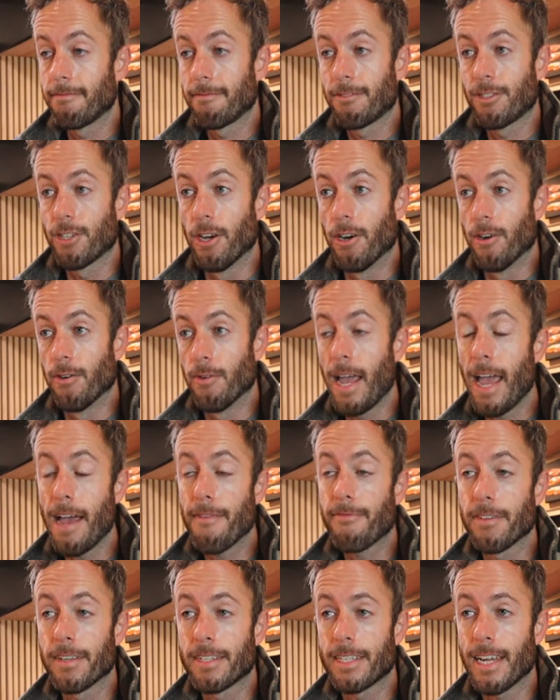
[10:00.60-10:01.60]
So
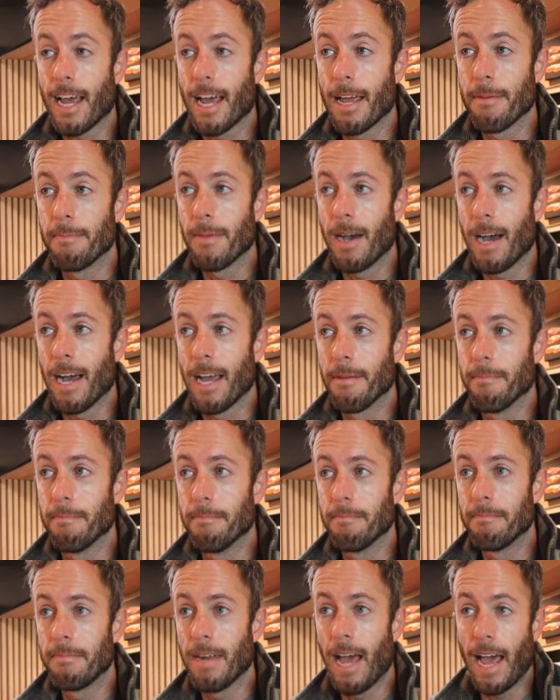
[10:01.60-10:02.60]
half the time,
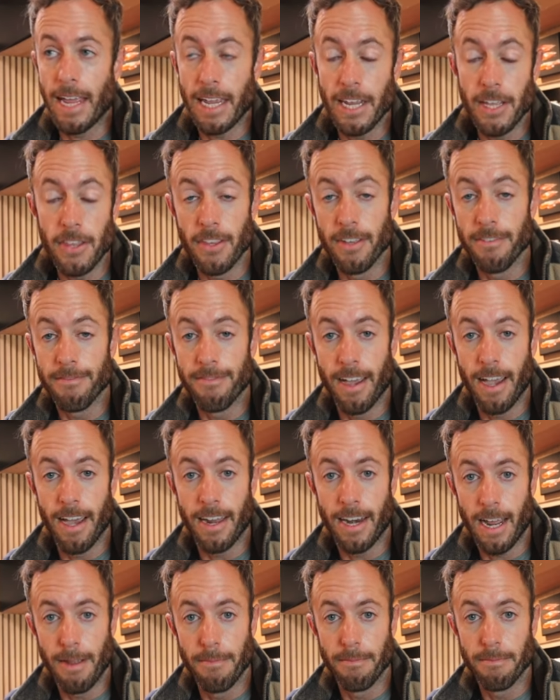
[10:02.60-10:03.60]
I'm not in the
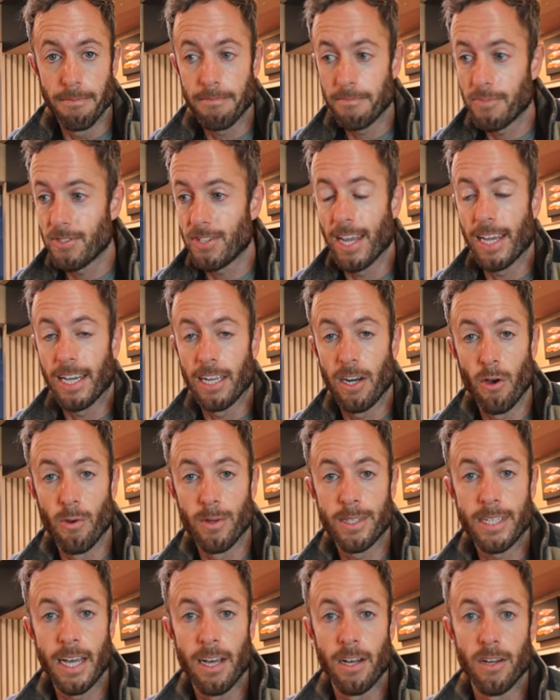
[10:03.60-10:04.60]
van. I'm staying in
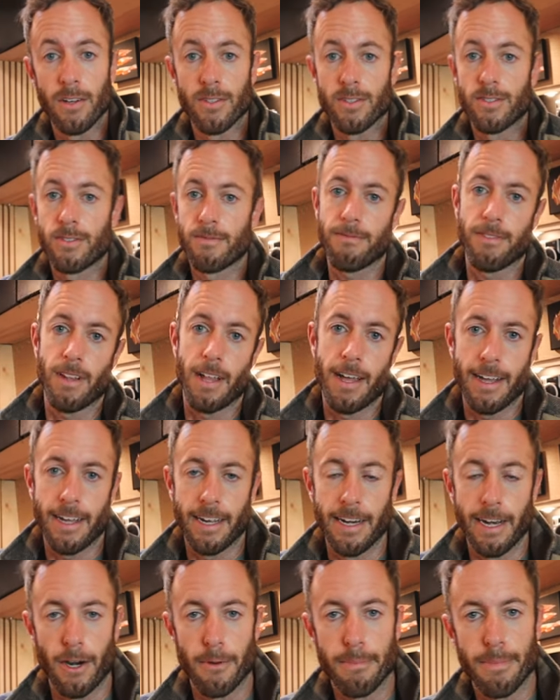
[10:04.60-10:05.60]
hotels, flying
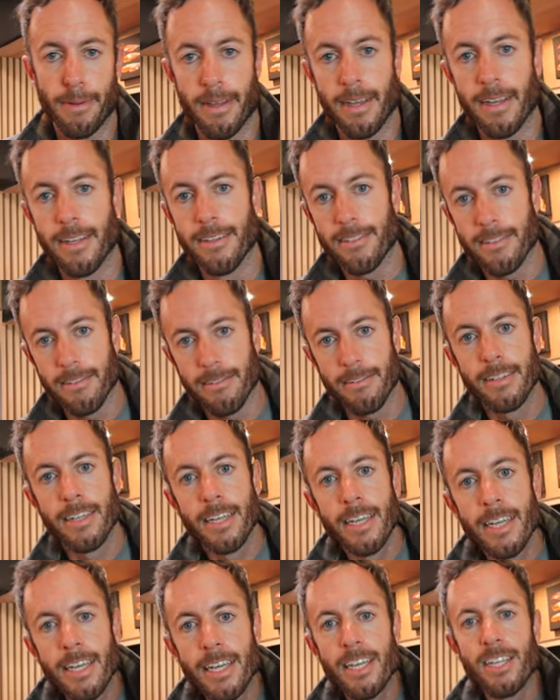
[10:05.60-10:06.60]
in airplanes, and
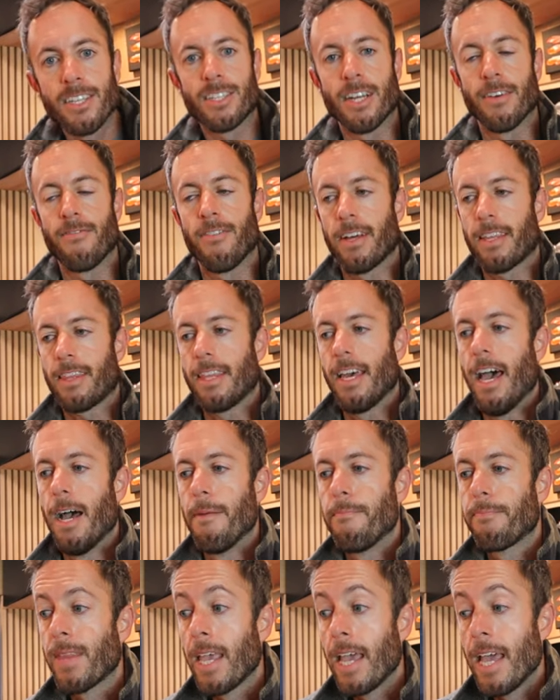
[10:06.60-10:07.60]
stuff like
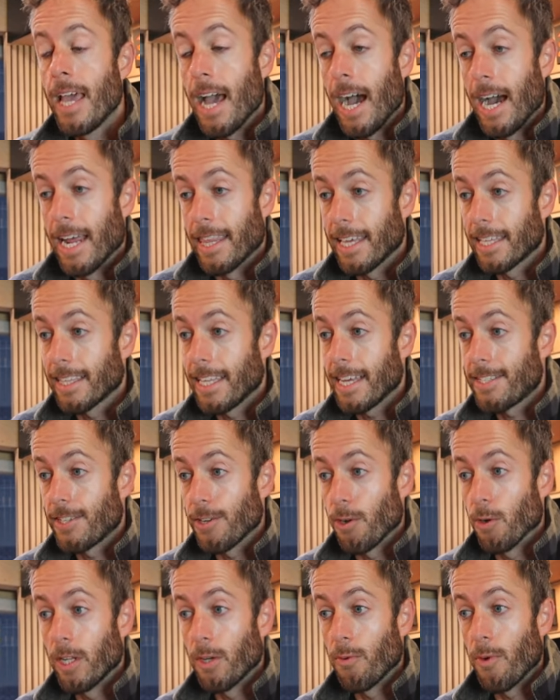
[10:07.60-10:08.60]
that. I think that's
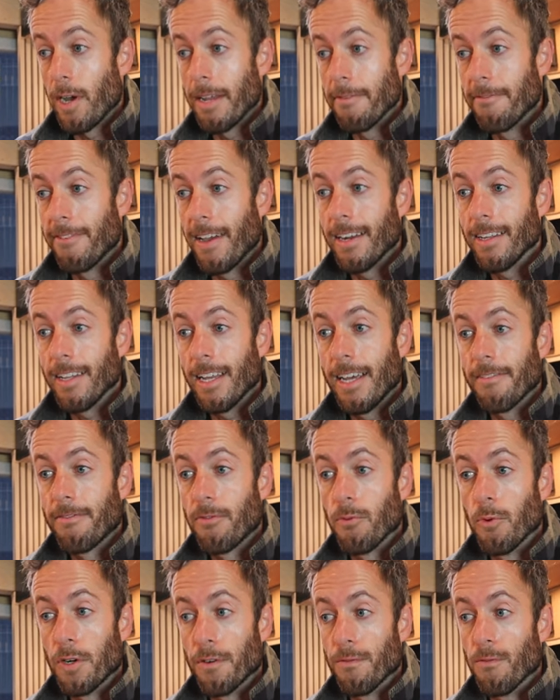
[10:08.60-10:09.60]
the only way van life
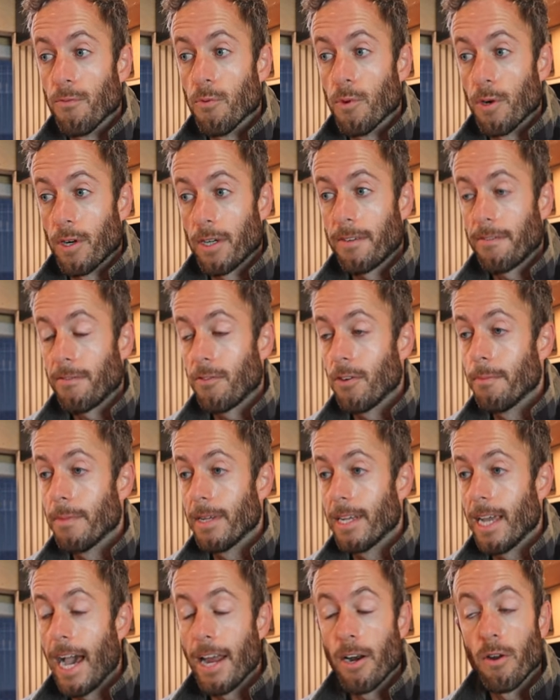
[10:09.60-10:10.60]
would have worked for
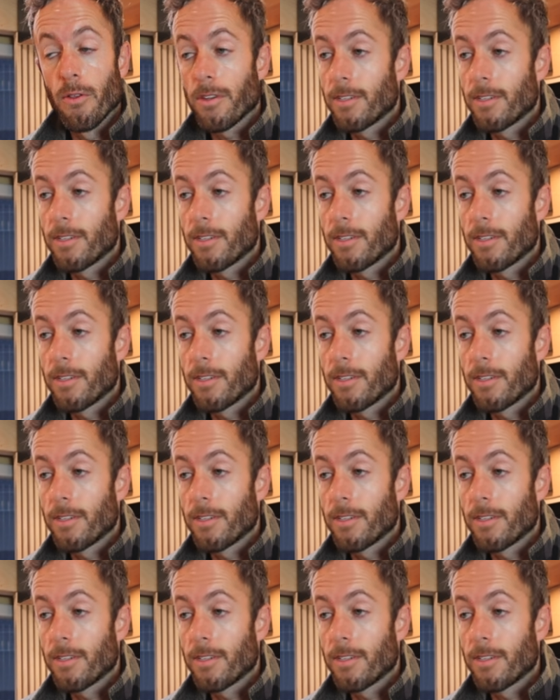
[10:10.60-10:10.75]
me. I